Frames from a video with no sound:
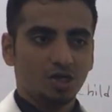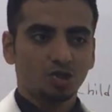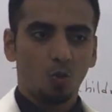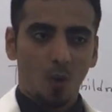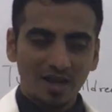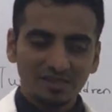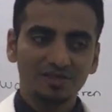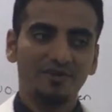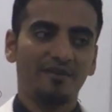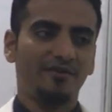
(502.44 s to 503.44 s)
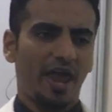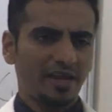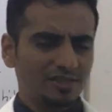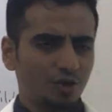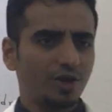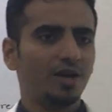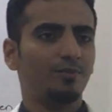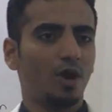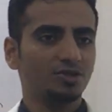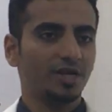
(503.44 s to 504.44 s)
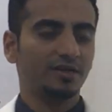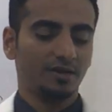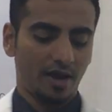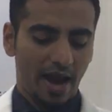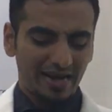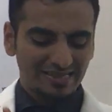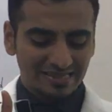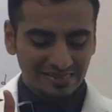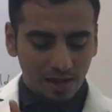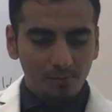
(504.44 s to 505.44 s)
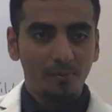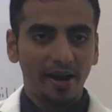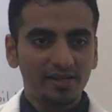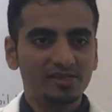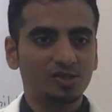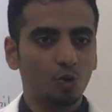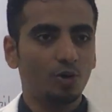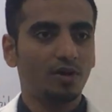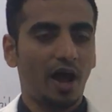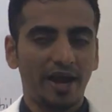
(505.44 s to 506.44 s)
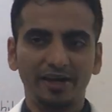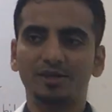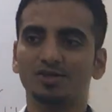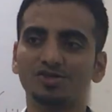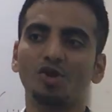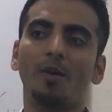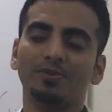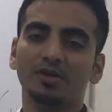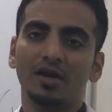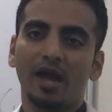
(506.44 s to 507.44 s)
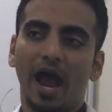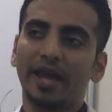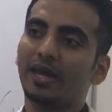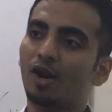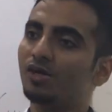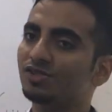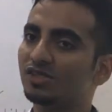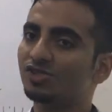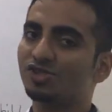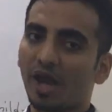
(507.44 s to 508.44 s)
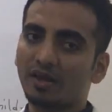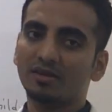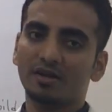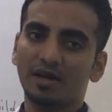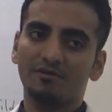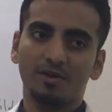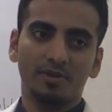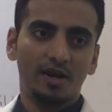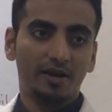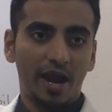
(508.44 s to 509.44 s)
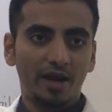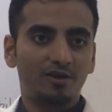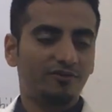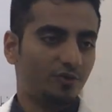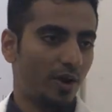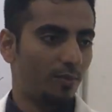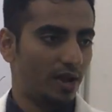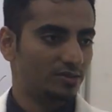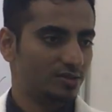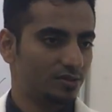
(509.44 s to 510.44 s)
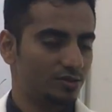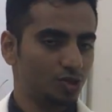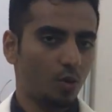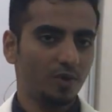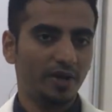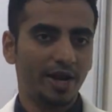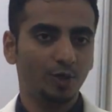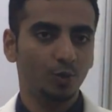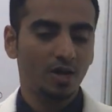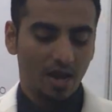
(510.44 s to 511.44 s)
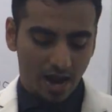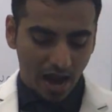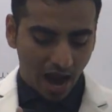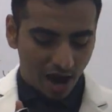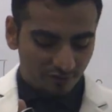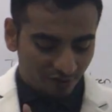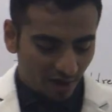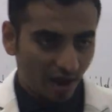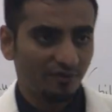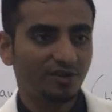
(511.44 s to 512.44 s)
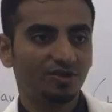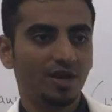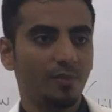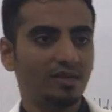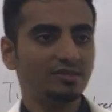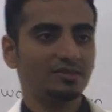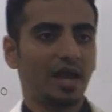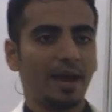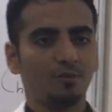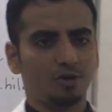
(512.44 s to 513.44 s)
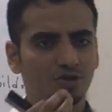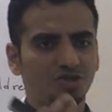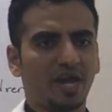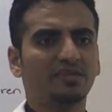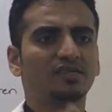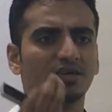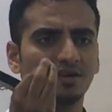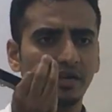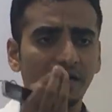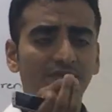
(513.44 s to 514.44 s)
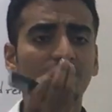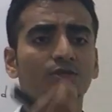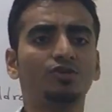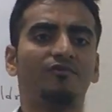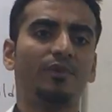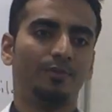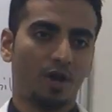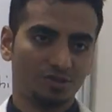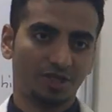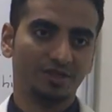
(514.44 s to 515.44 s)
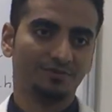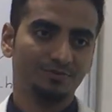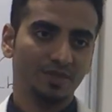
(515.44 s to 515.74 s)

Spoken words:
So once we have executed the project, at some milestone, I need to stop. I cannot just check the deliverable at end of 12 months. So what will I do? After every 3 months, I am going to check certain deliverables of my project.